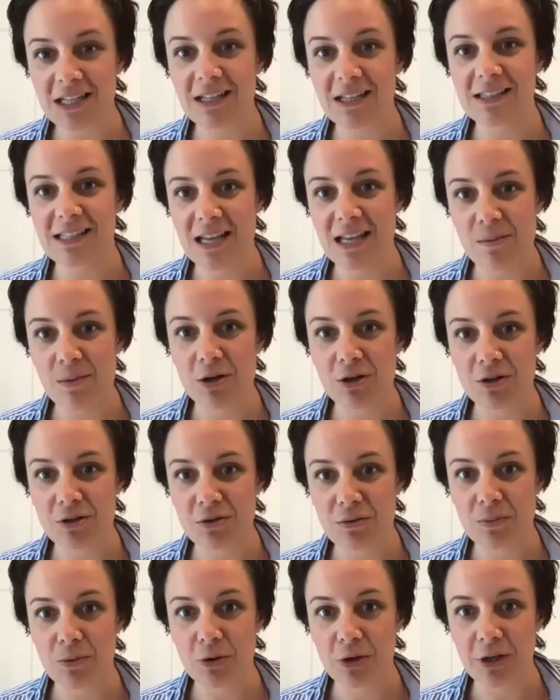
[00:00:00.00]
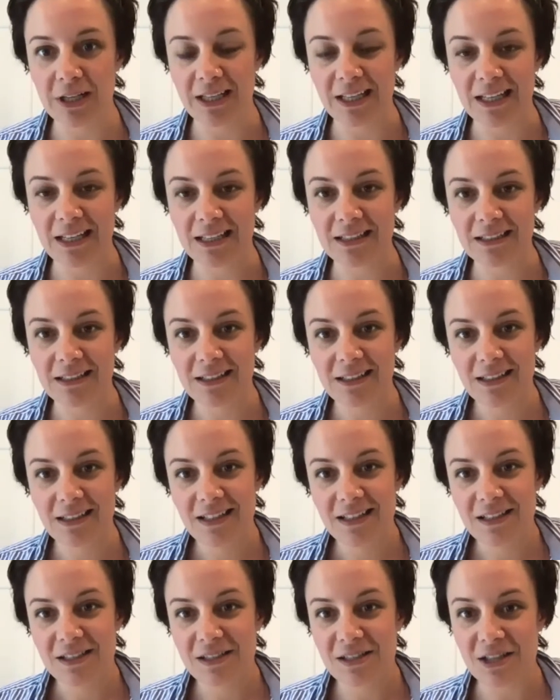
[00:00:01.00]
Examiner is reporting it.
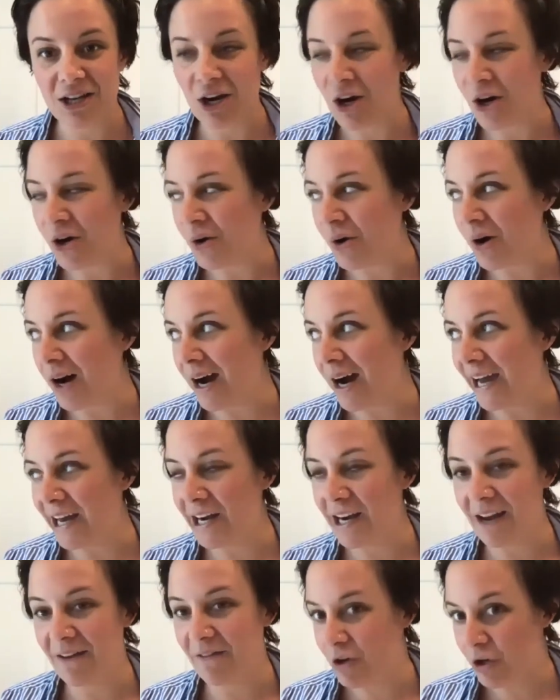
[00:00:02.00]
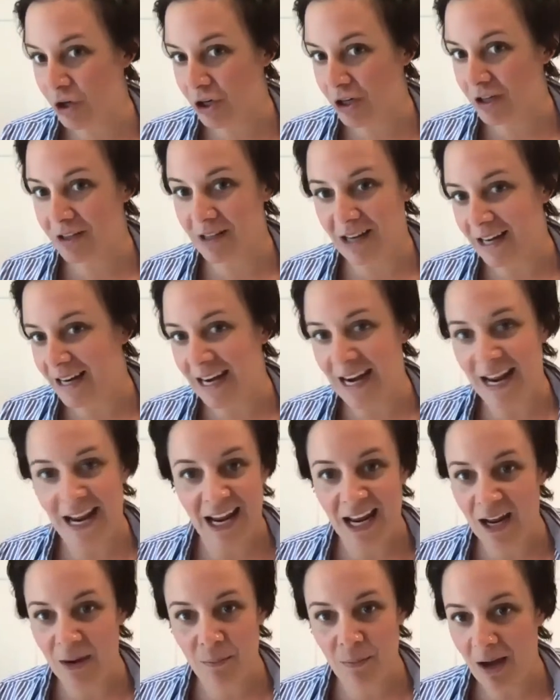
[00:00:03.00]
So I haven't heard a
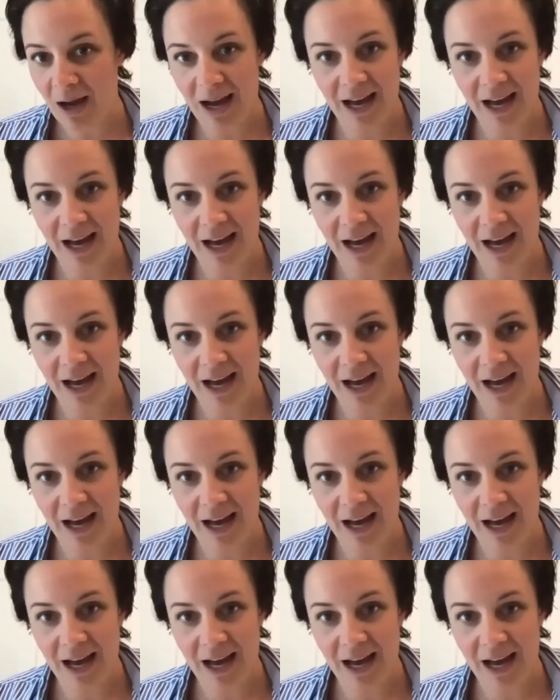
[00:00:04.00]
name.